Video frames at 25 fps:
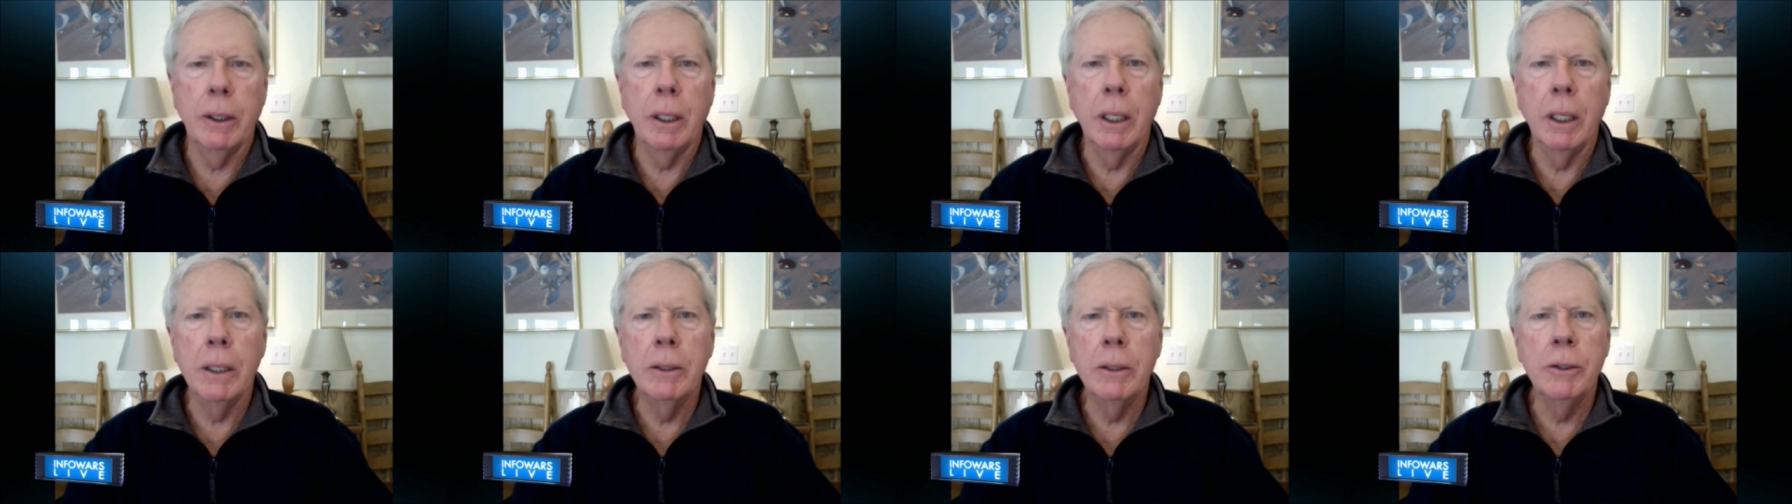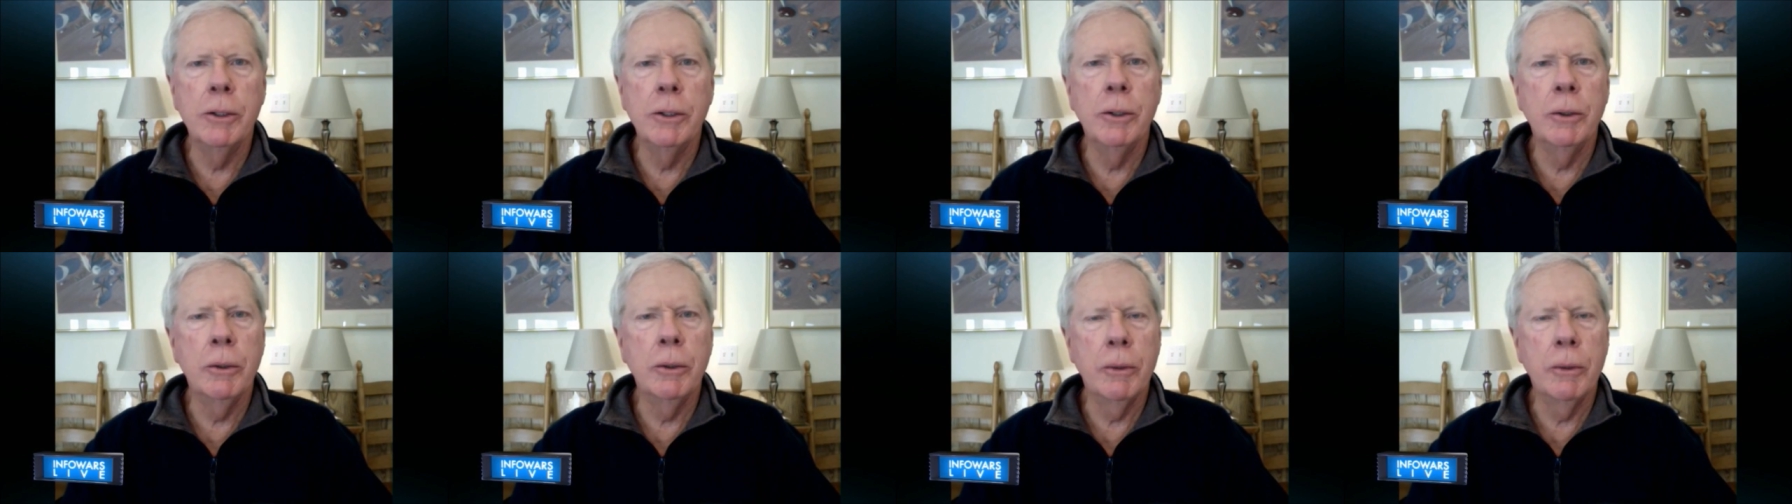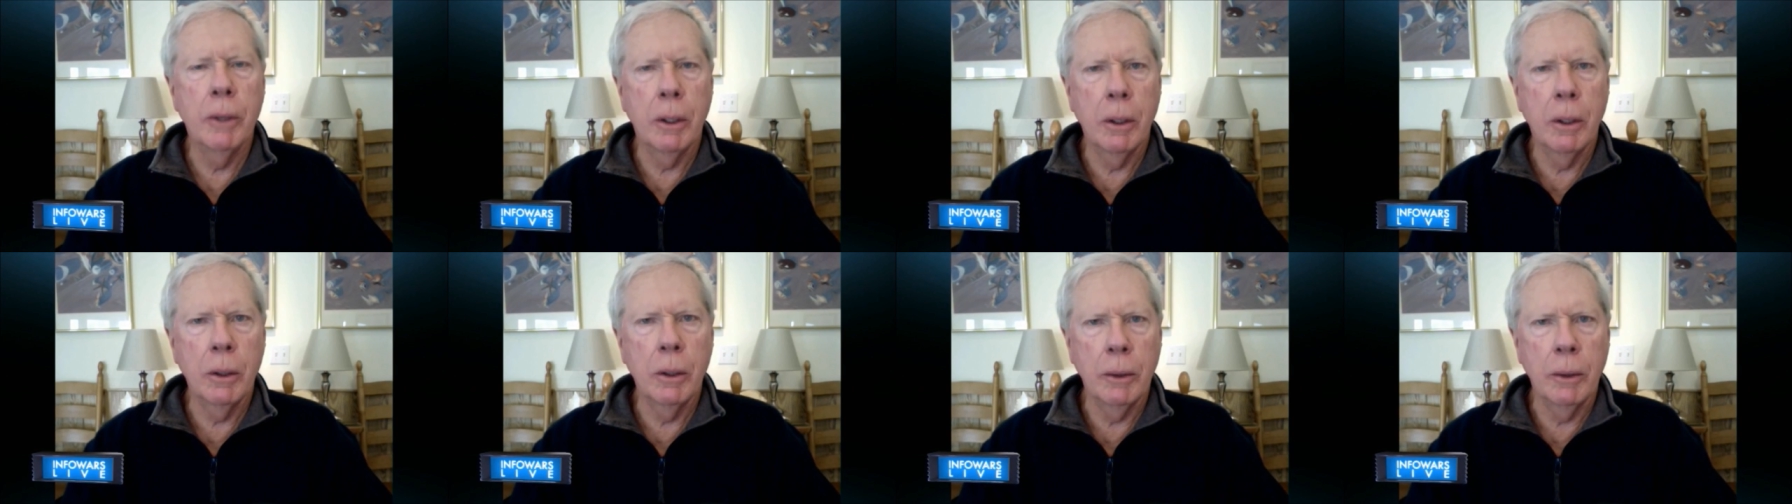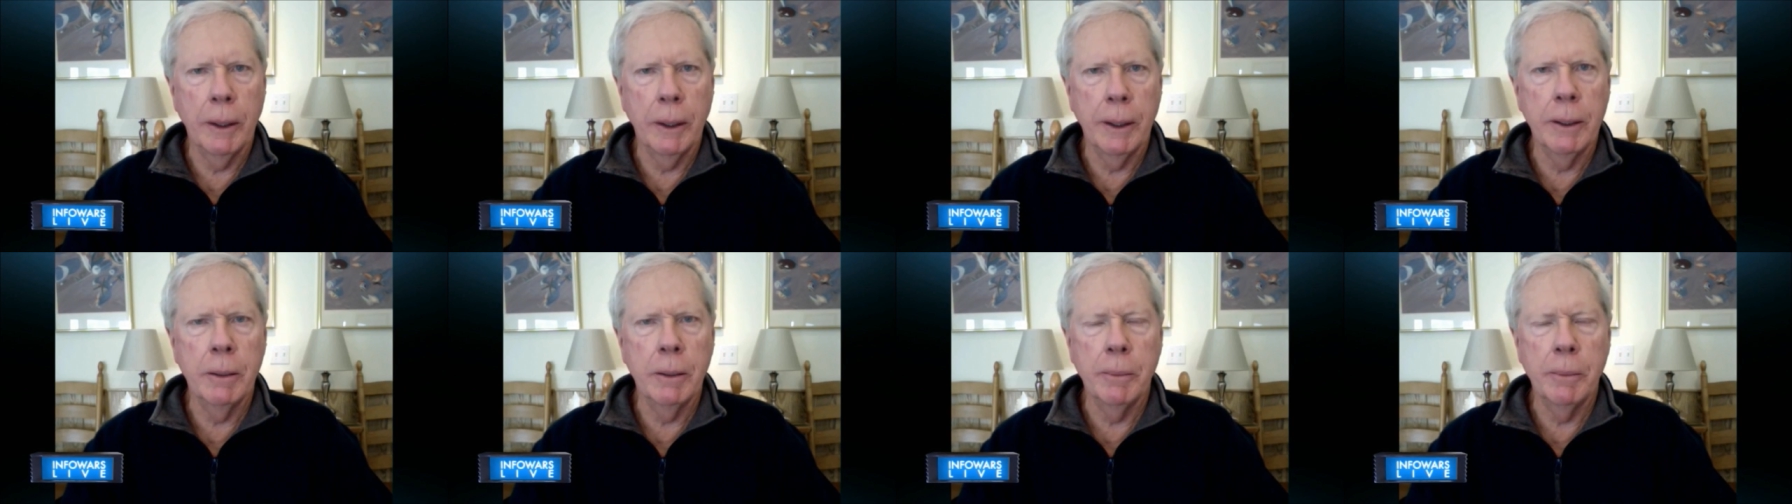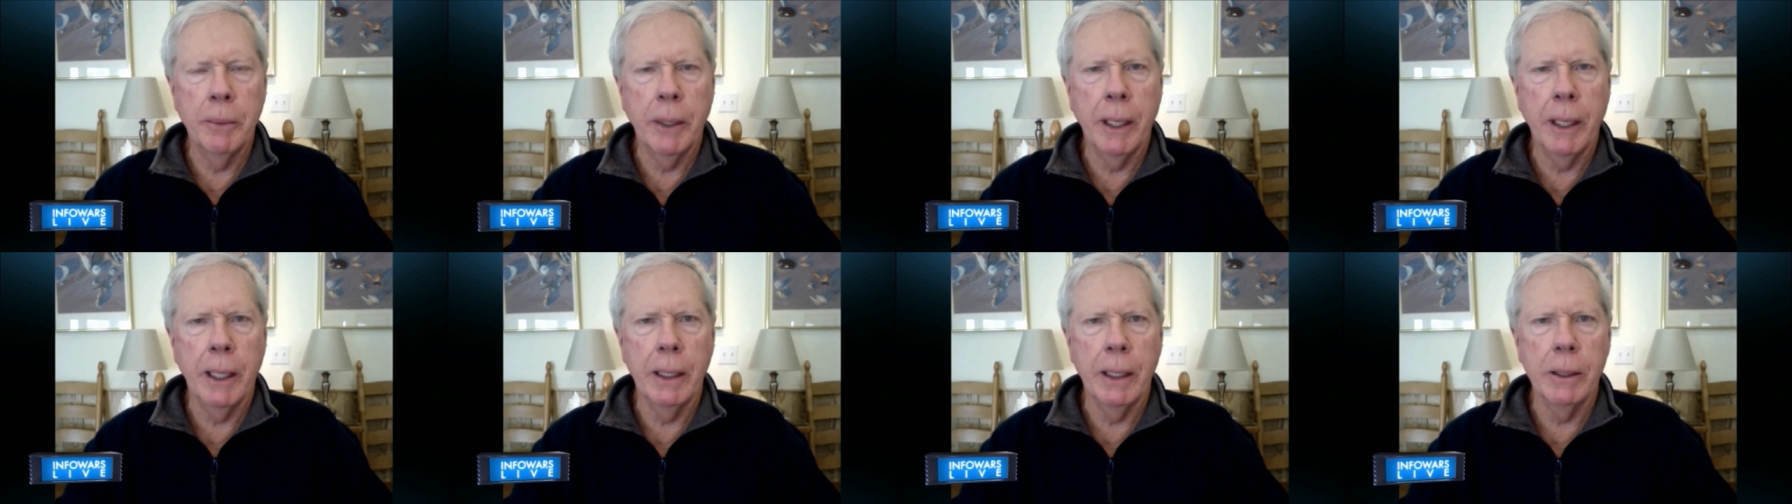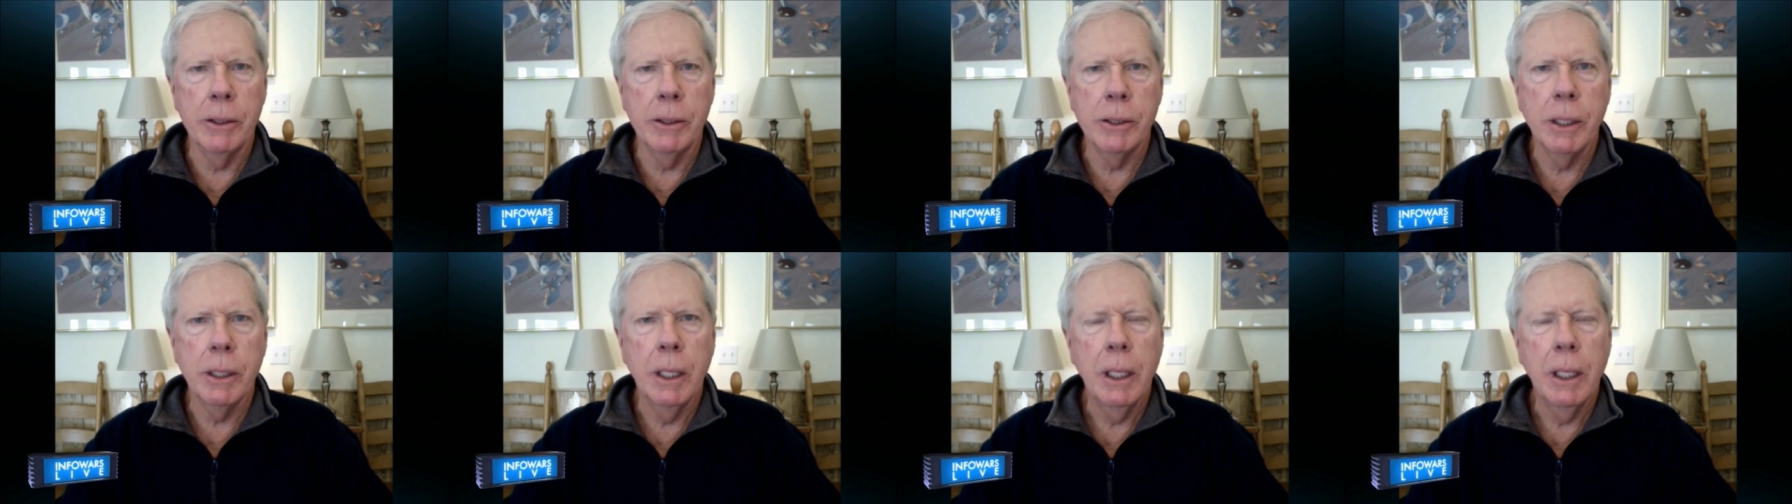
undo the whole enterprise.